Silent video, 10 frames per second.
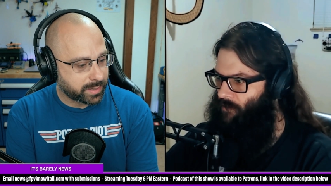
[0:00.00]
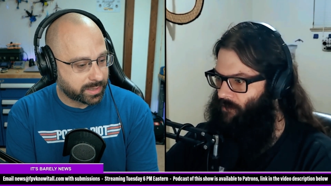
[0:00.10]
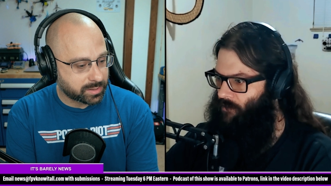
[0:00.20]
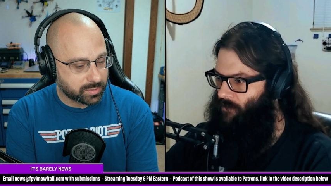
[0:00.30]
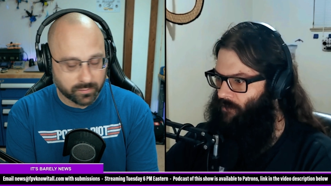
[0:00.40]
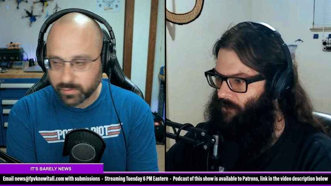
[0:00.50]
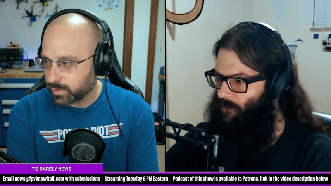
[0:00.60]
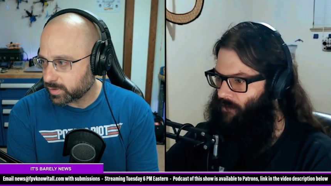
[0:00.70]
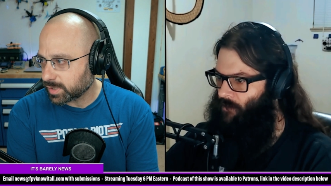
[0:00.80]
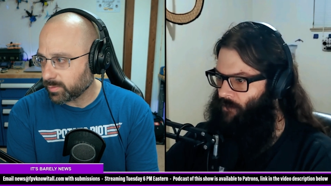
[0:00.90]
Speaker 1: And so
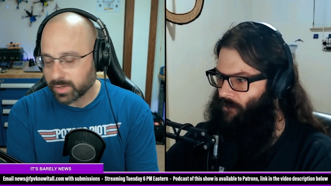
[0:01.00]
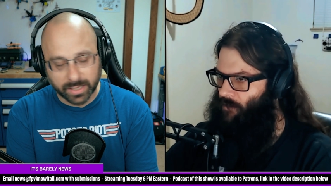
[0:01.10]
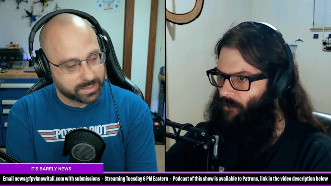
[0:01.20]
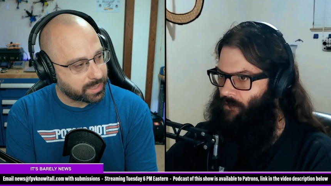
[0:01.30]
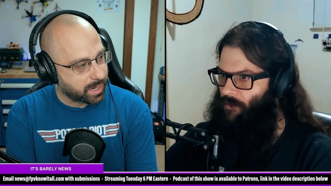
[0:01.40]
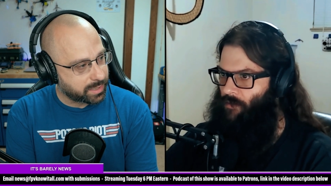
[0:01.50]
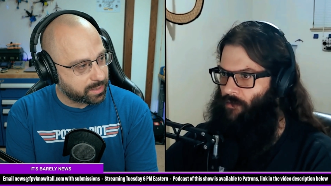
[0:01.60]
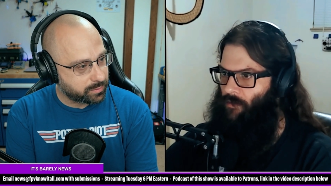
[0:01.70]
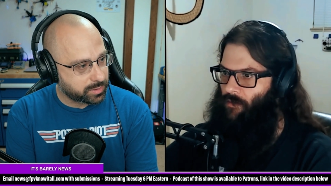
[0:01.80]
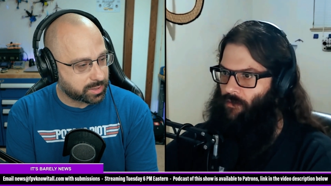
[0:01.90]
for someone like
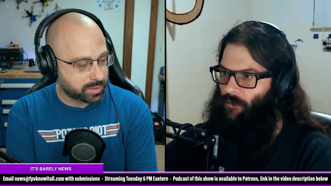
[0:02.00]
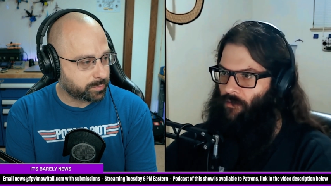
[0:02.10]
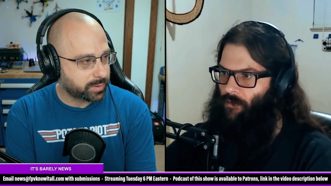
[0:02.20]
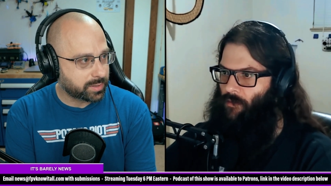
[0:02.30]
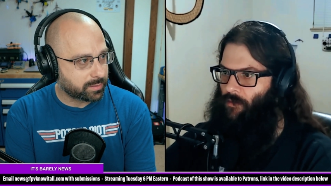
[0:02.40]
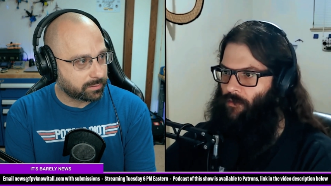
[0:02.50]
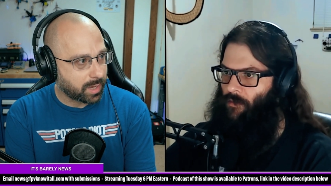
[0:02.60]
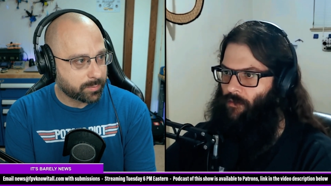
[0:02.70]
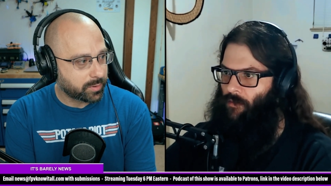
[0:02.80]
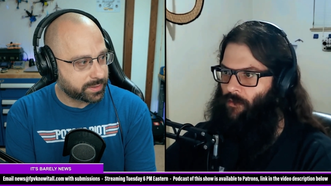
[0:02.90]
Skydio to just put their
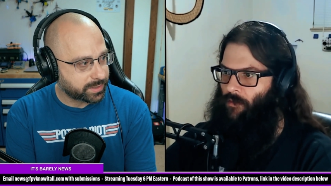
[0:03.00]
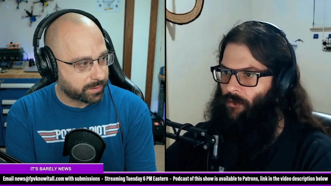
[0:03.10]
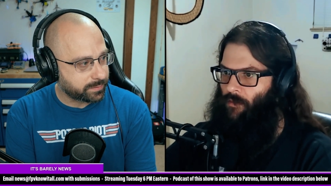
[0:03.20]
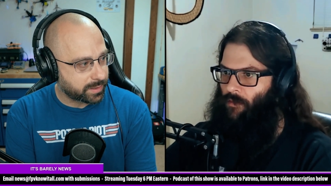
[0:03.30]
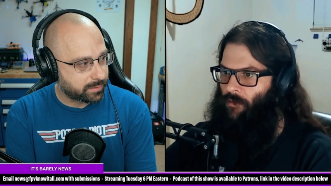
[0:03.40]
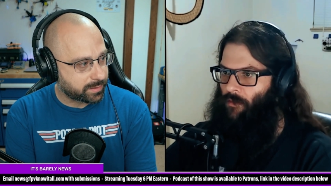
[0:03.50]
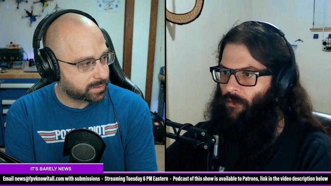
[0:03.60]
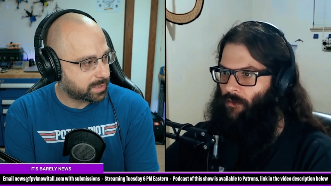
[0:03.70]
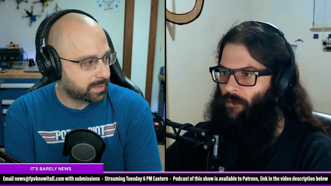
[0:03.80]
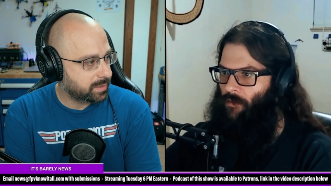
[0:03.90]
libraries out there
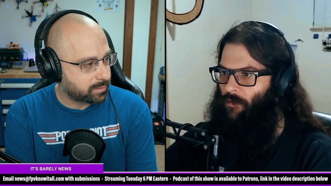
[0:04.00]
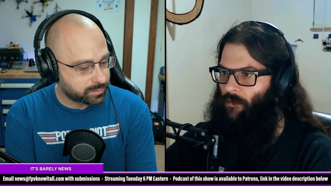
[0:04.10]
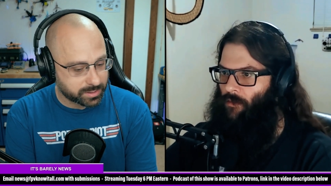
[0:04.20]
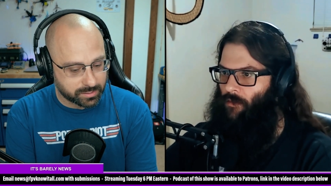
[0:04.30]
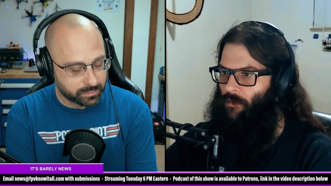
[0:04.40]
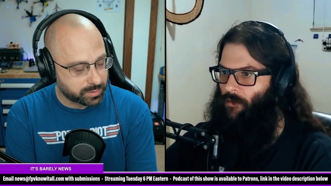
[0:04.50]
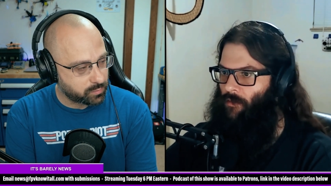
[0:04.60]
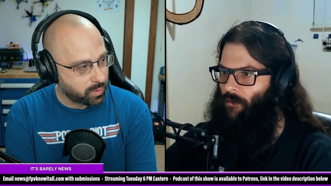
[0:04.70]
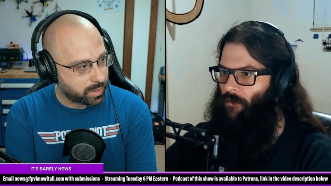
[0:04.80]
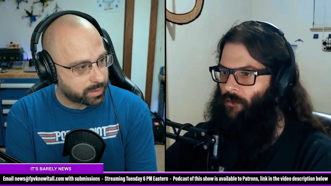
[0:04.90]
and say, you know, just do what
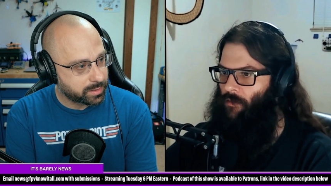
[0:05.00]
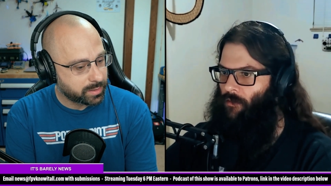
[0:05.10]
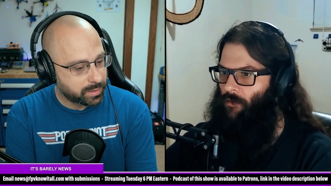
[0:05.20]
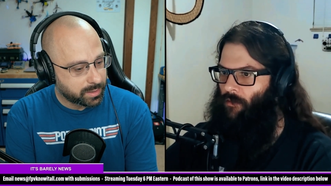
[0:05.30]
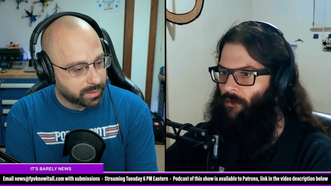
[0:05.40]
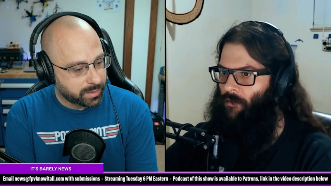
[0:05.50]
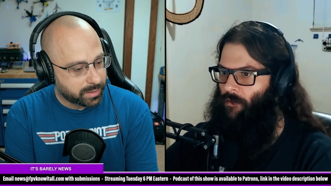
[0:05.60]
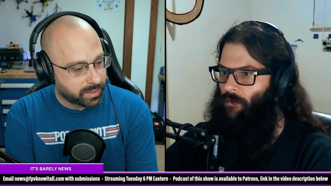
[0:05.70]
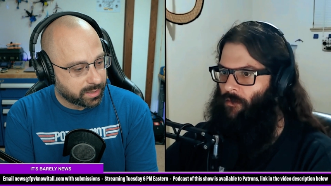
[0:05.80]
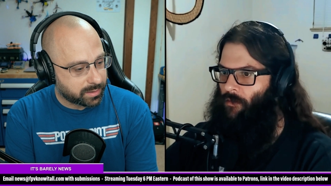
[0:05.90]
you want
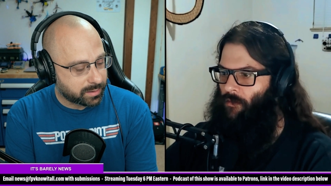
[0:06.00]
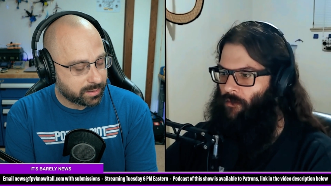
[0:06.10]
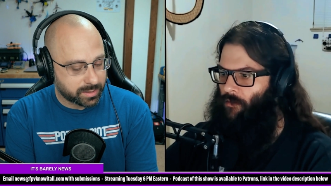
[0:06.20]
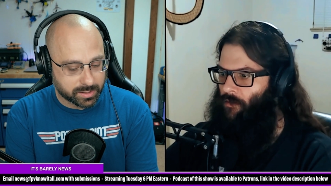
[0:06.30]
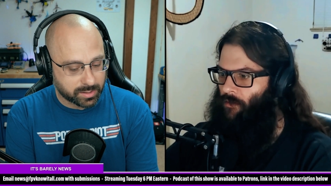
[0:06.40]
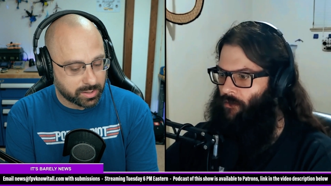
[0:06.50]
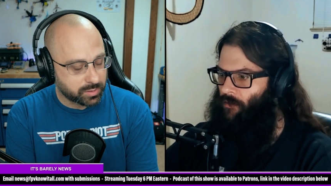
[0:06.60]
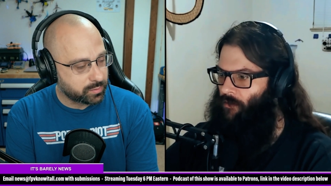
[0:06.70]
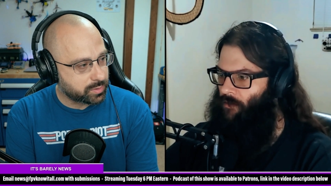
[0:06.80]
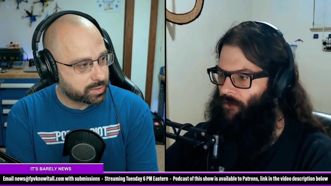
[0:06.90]
uh, is a
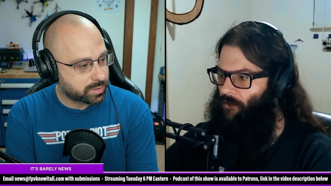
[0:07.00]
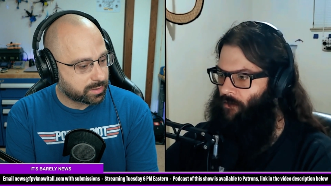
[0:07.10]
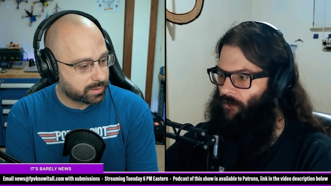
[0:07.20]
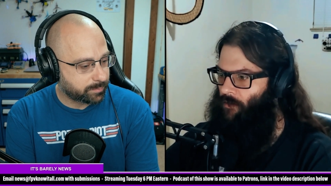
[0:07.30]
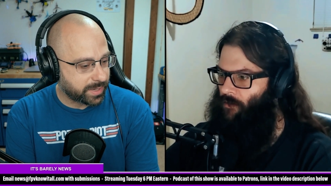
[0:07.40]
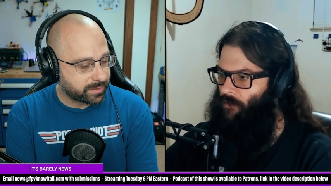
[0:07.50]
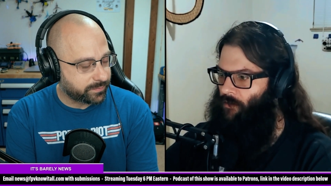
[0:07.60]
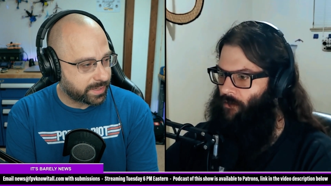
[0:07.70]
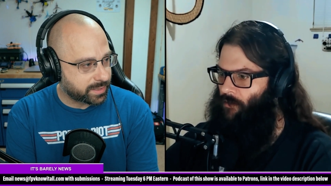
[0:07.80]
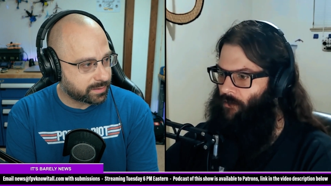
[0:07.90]
huge
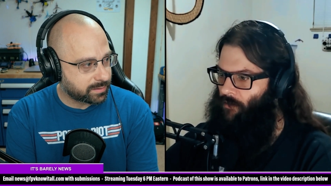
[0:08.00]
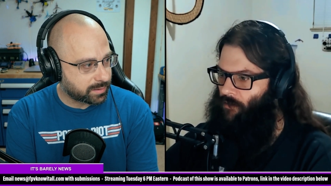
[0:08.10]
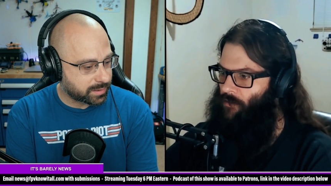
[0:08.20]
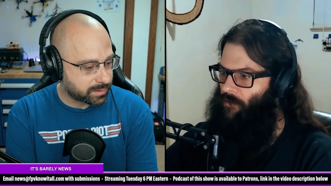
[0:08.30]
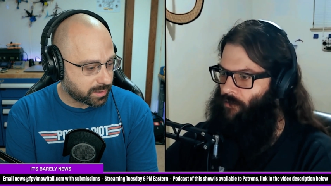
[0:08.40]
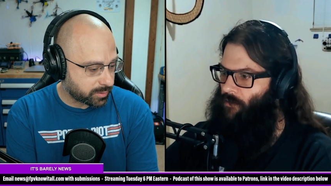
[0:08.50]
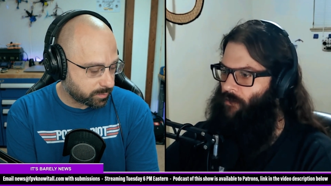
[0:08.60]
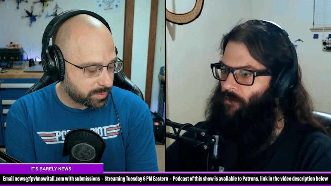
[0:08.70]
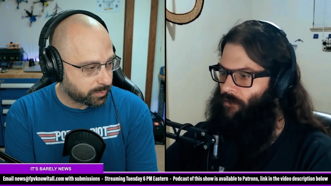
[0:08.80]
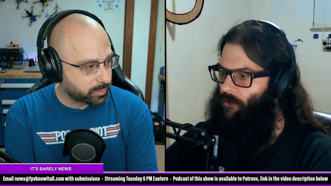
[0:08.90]
benefit uh, to
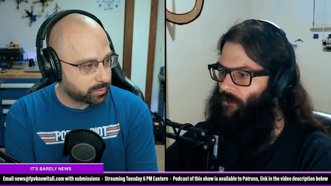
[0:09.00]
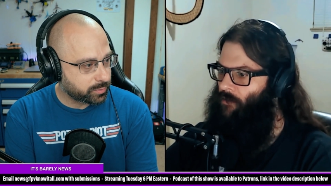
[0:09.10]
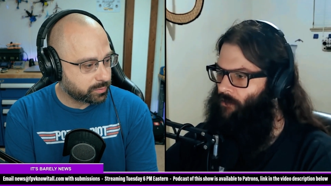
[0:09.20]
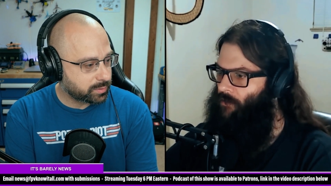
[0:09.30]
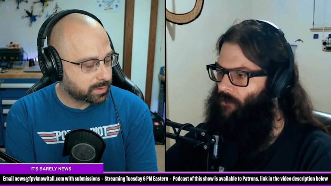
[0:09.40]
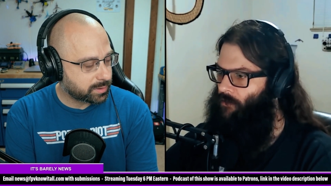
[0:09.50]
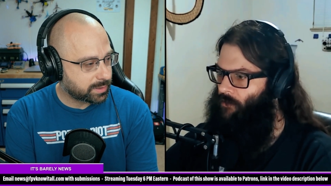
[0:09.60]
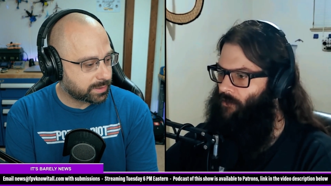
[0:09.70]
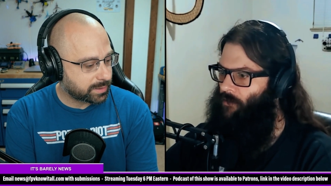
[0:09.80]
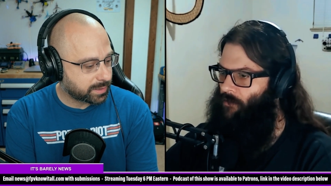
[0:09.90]
other people who
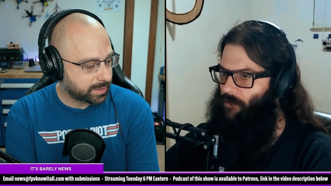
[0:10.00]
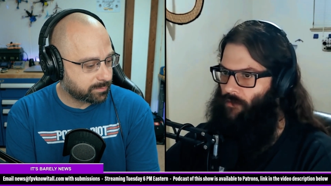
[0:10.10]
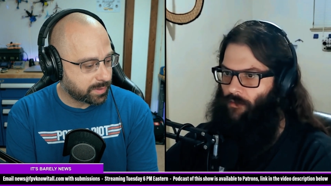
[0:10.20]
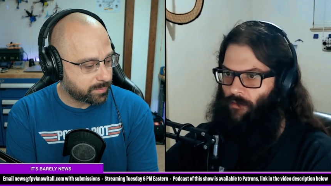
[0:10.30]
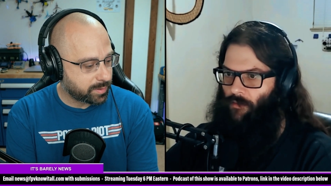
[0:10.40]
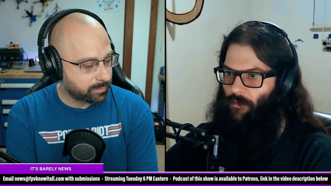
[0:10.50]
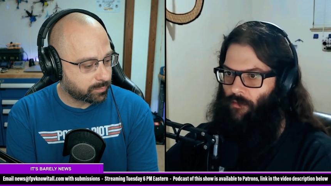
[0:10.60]
uh, can maybe